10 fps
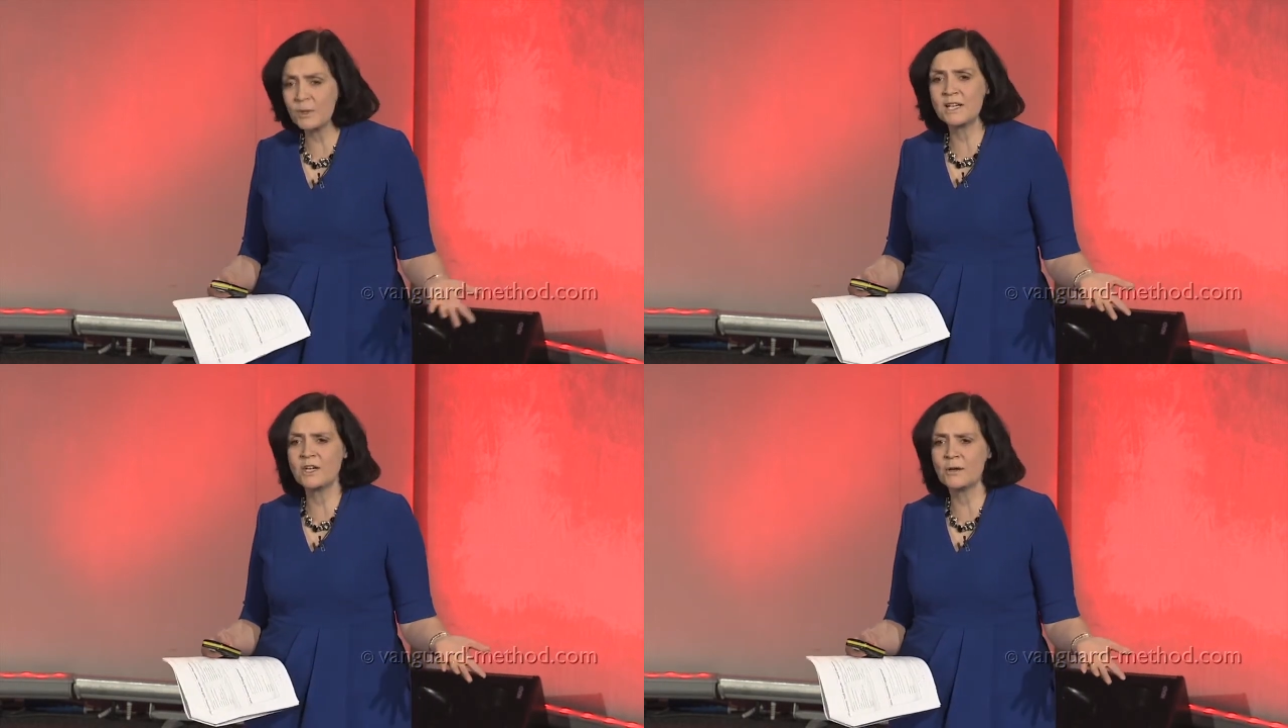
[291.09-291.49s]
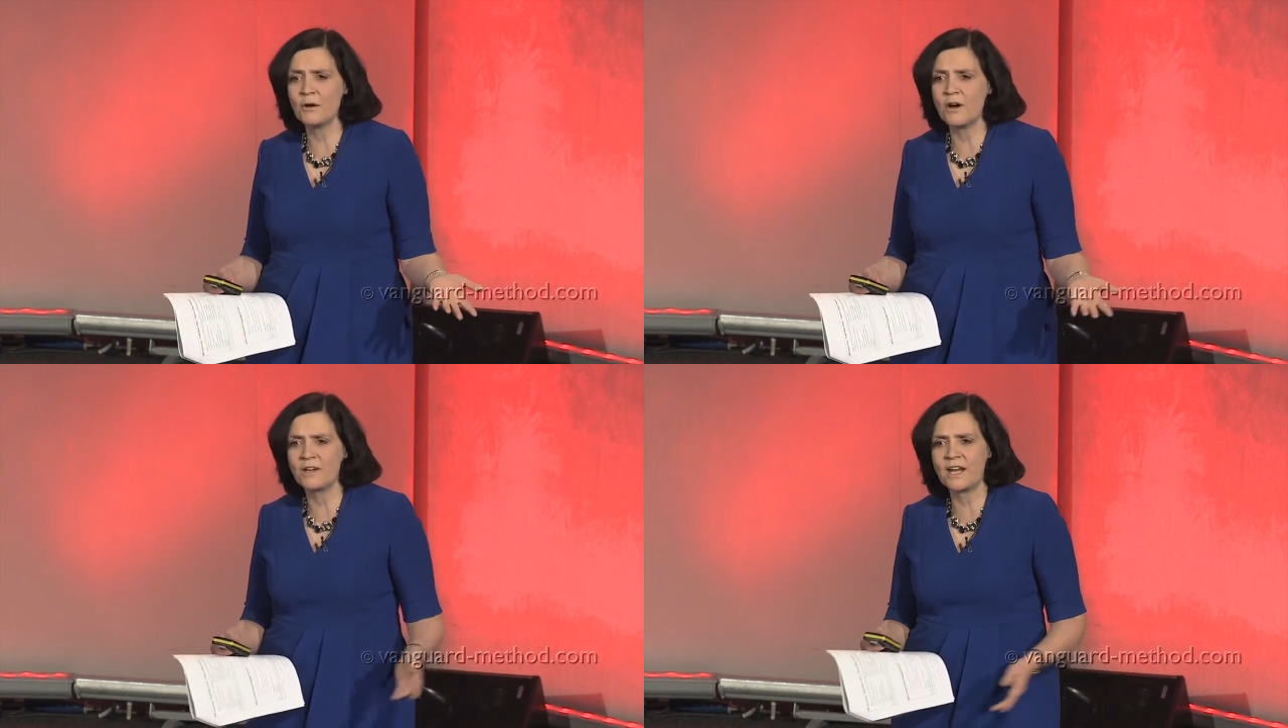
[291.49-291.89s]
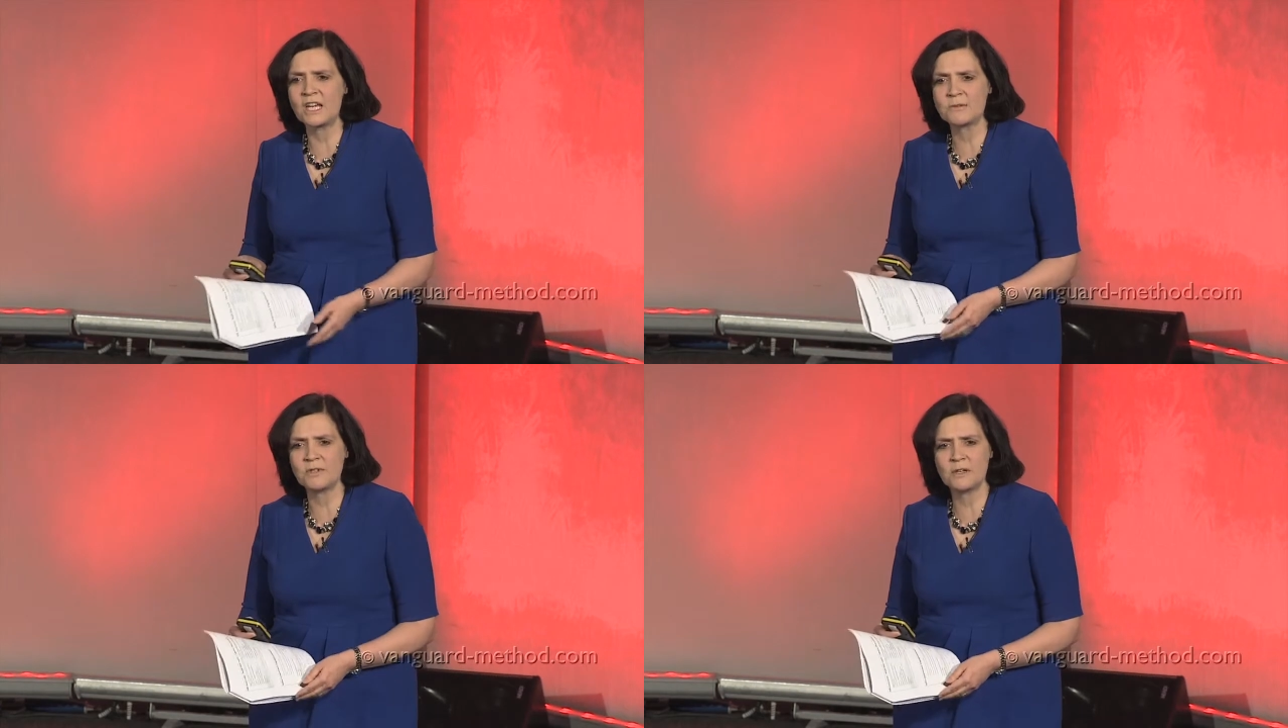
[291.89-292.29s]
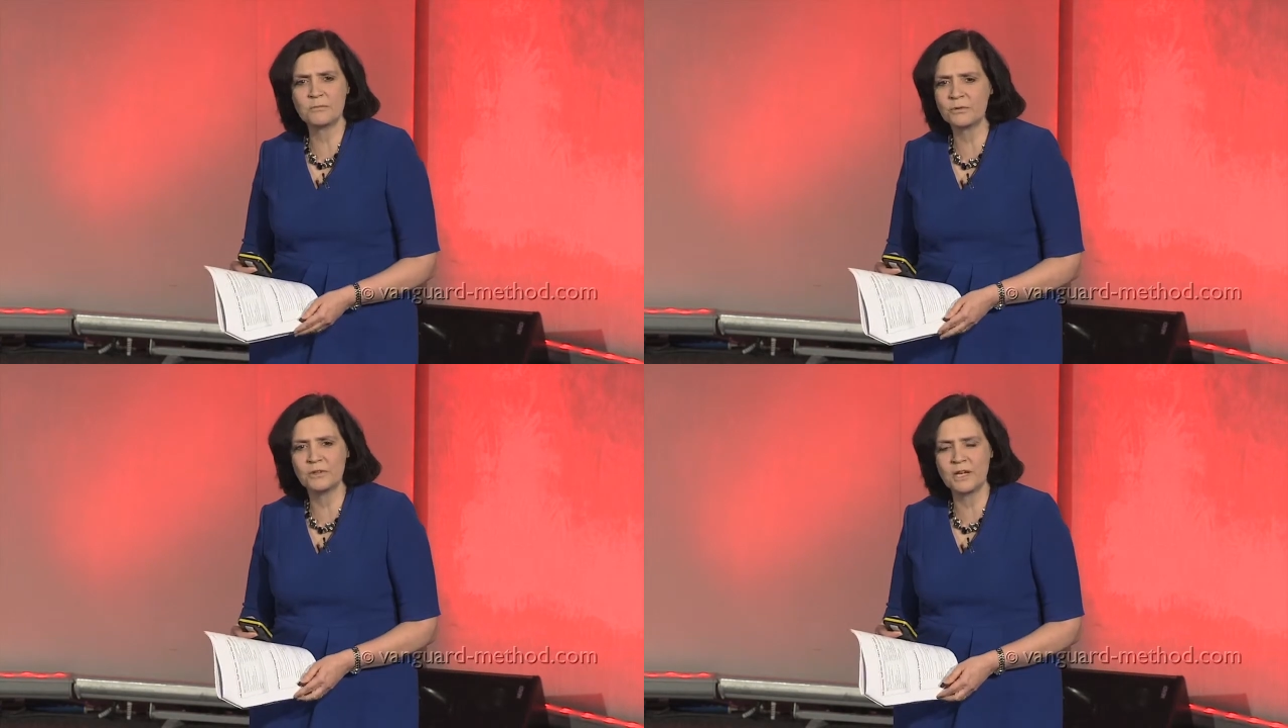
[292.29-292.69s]
We knew our engagement
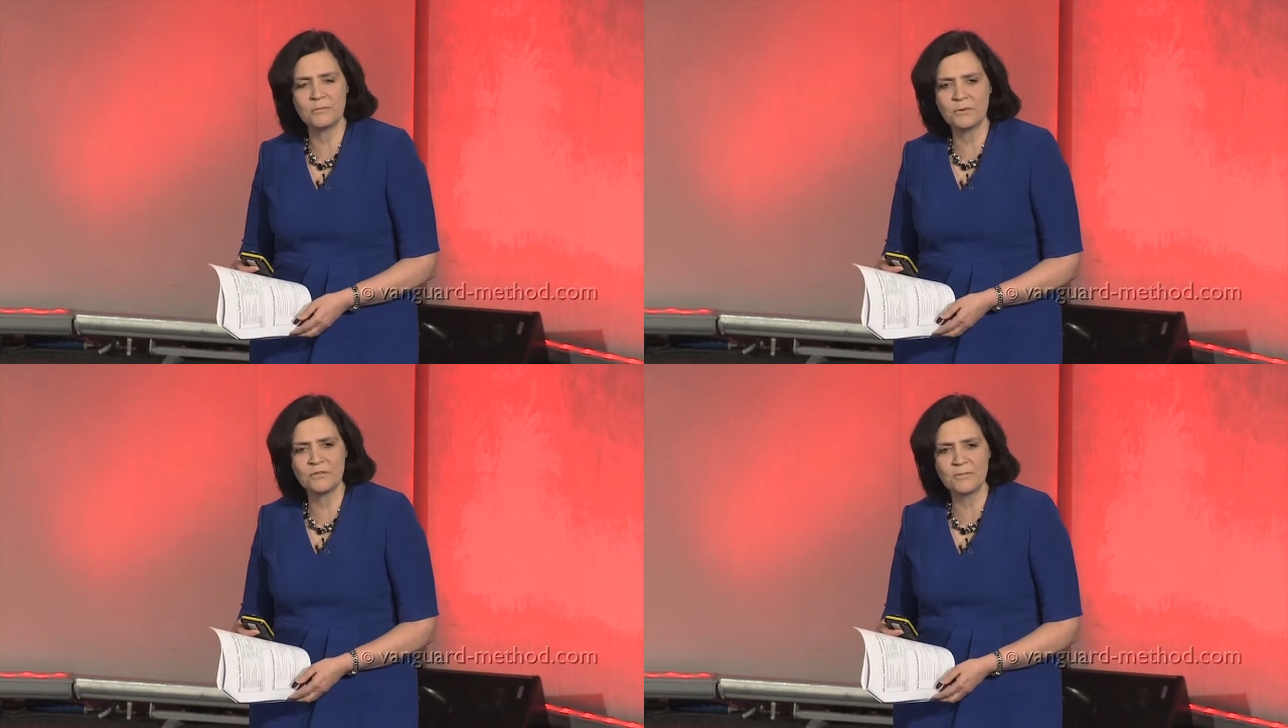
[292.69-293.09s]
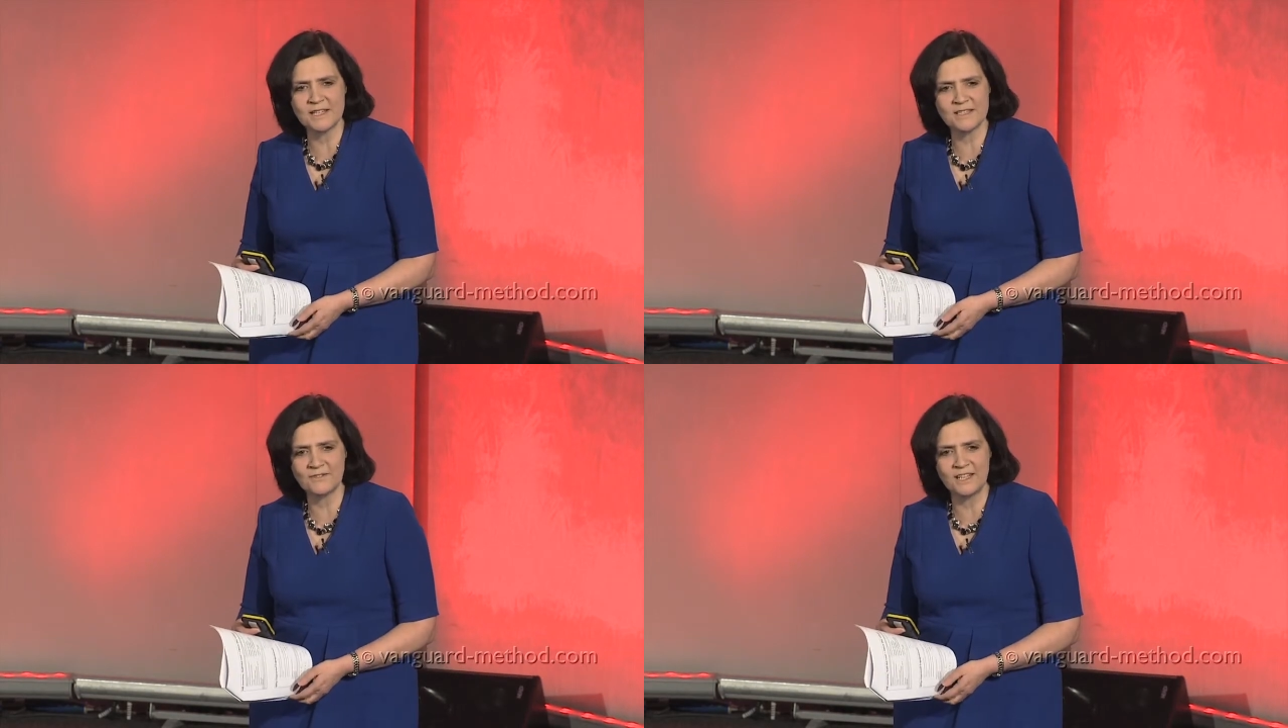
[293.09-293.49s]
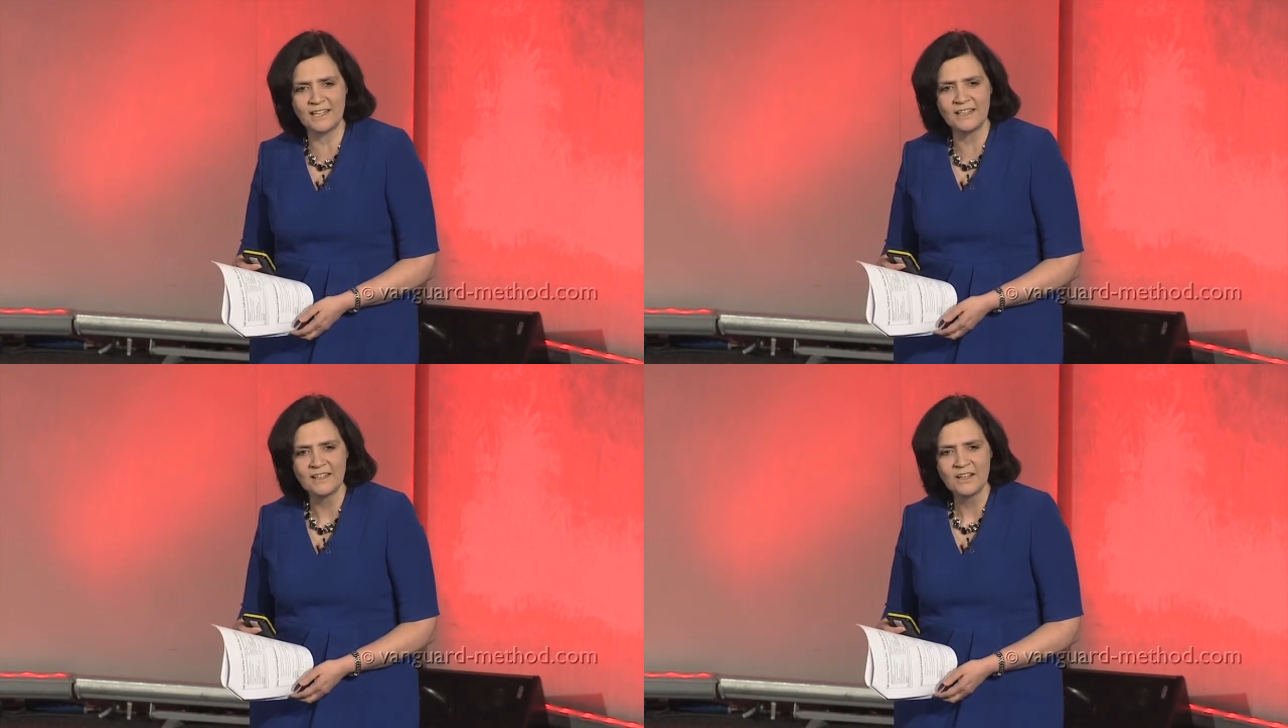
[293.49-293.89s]
had improved massively.